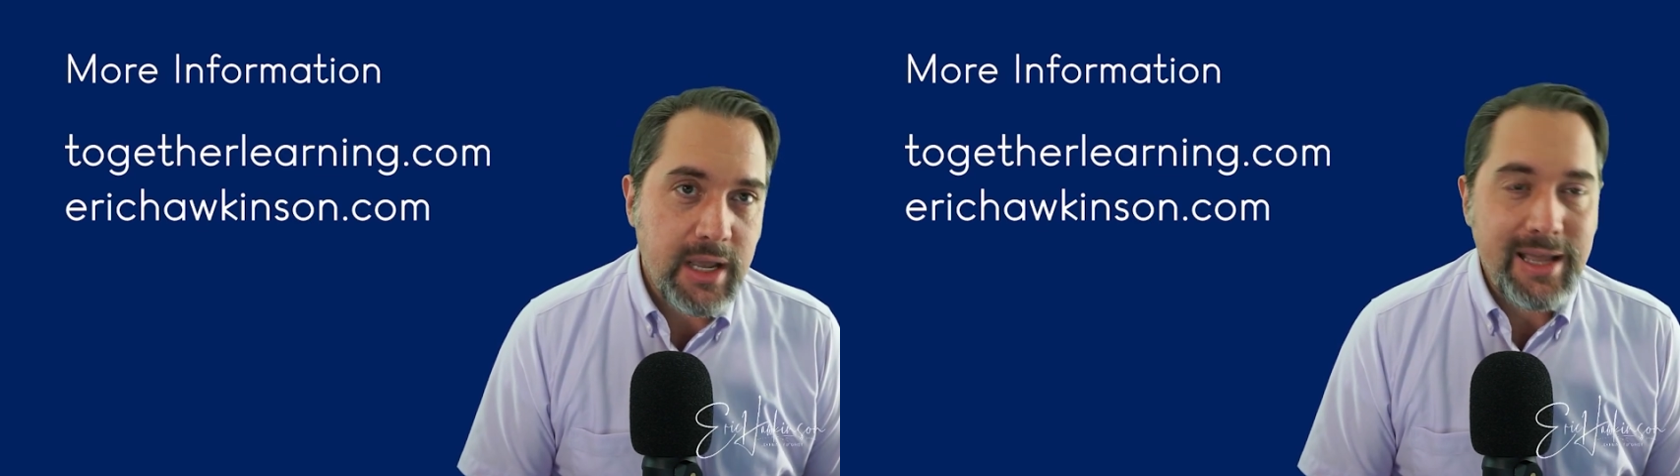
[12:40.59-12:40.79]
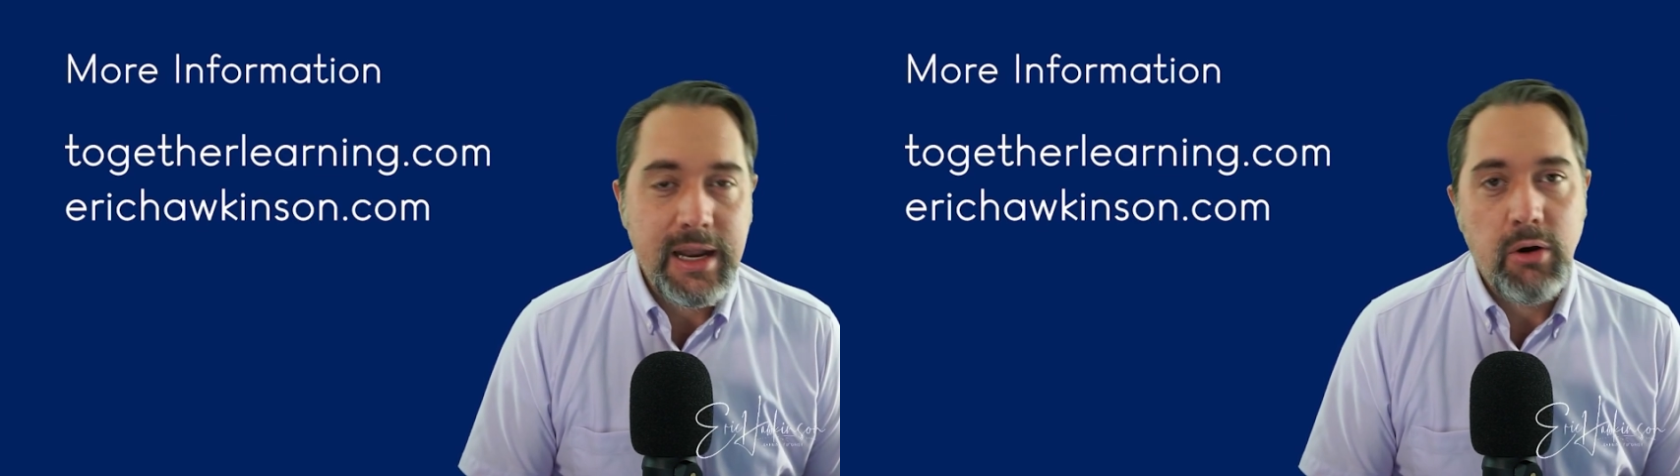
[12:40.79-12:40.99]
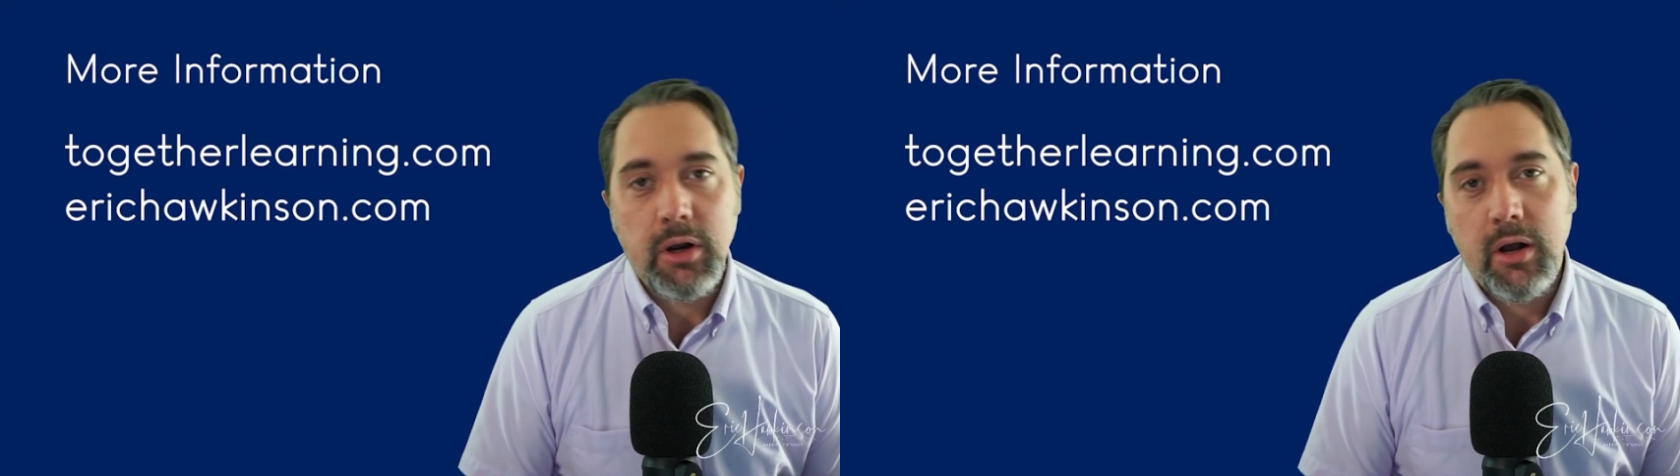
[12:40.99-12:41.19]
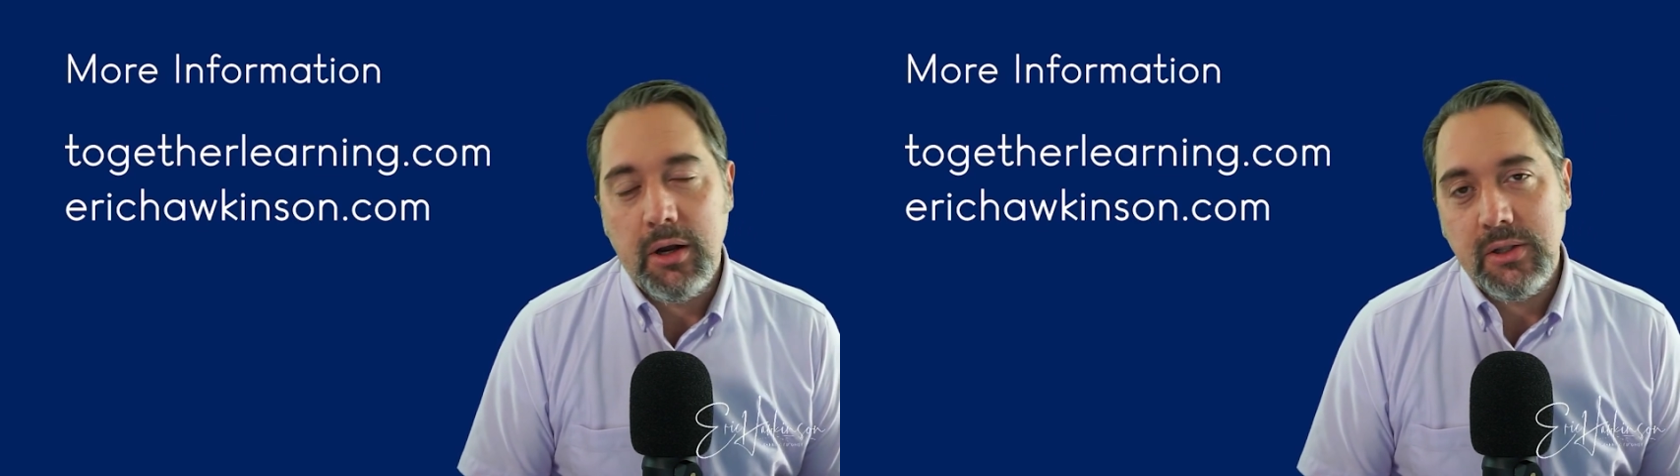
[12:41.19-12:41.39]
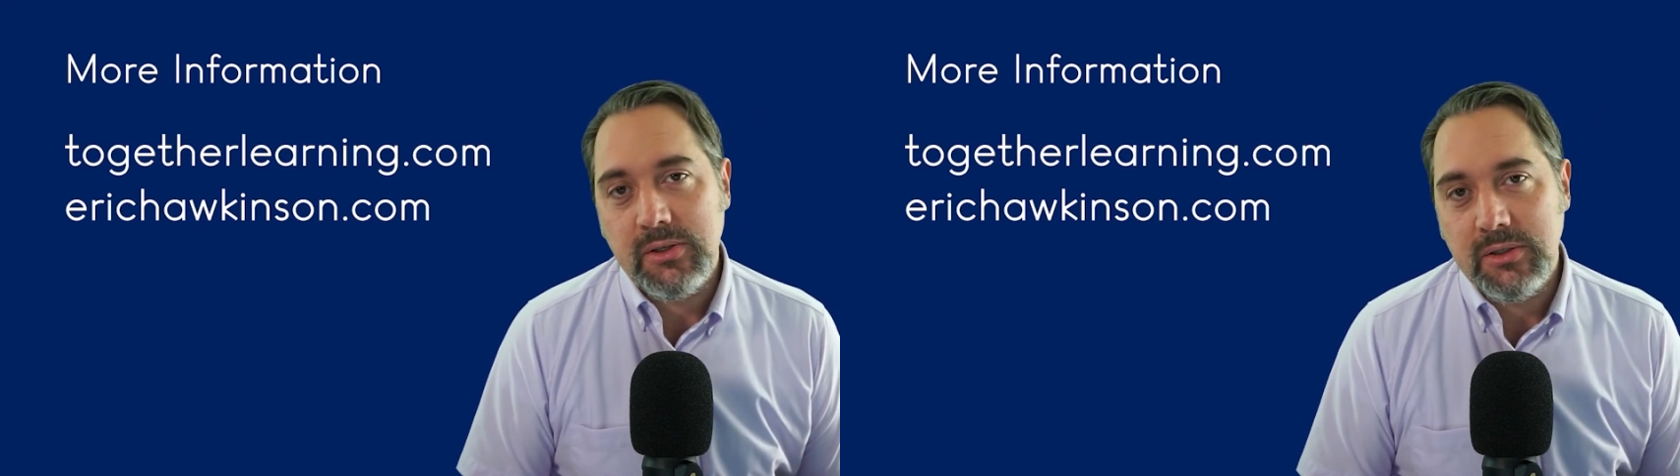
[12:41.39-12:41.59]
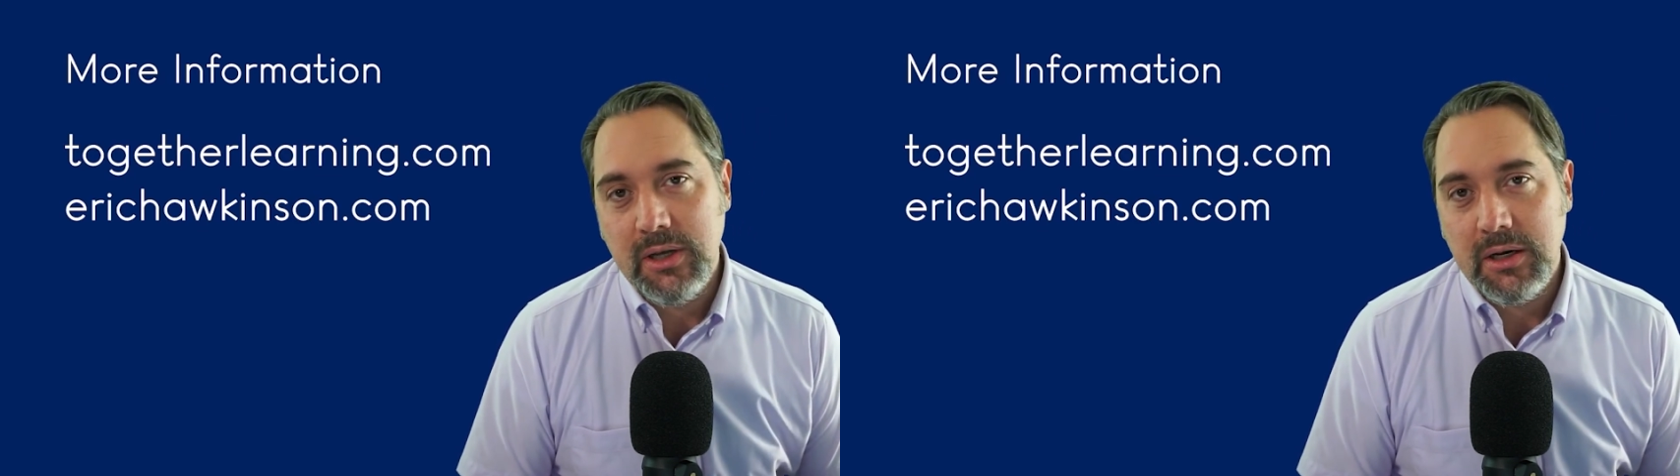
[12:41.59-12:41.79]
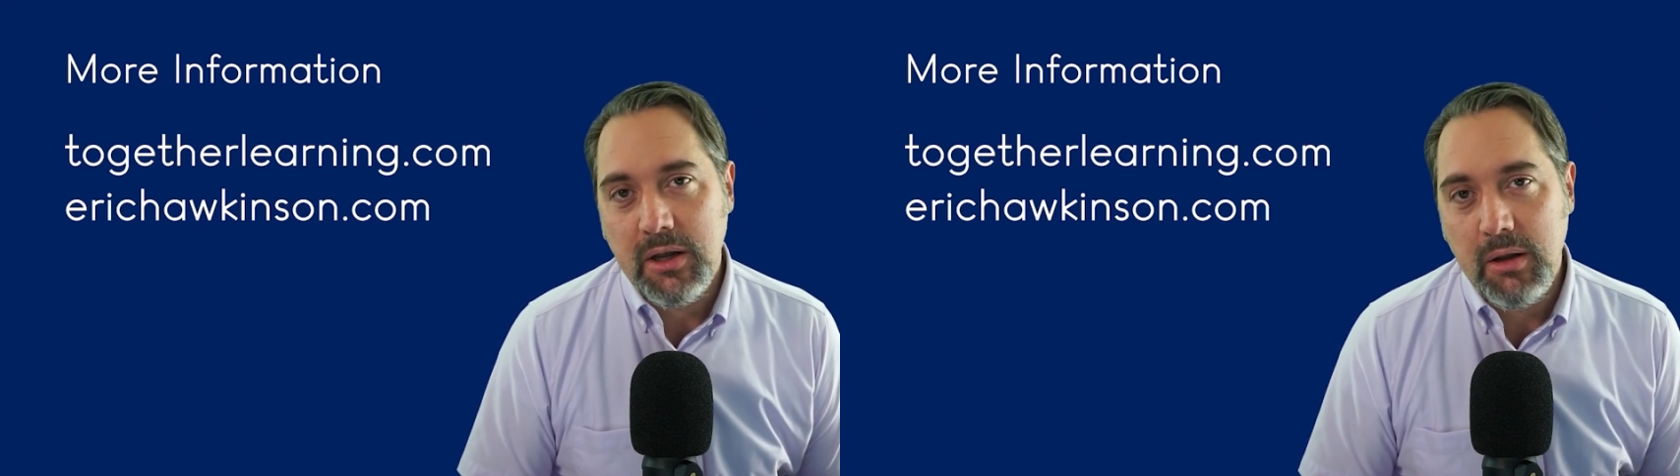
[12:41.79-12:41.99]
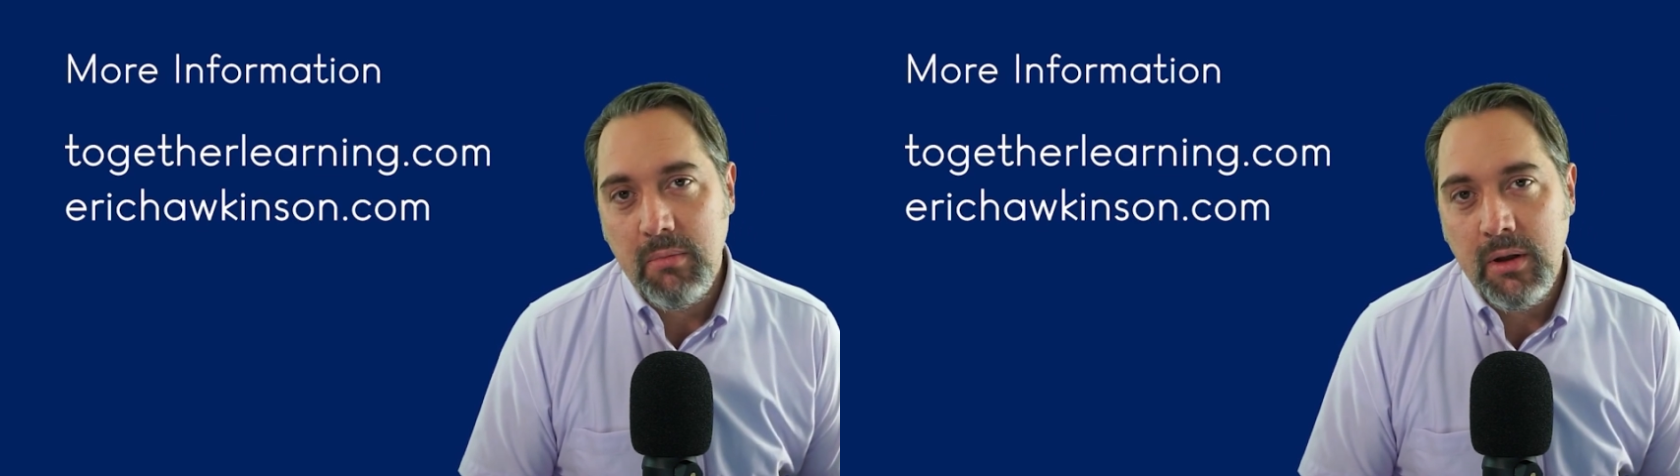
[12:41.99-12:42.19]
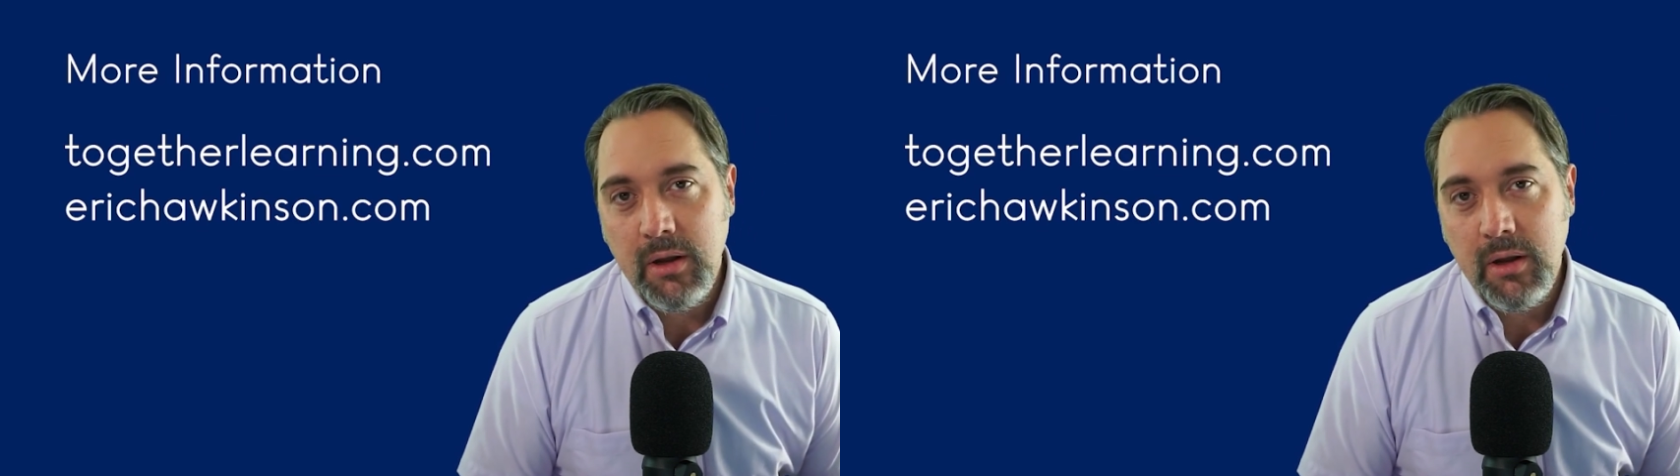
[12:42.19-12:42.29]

and erichawkinson.com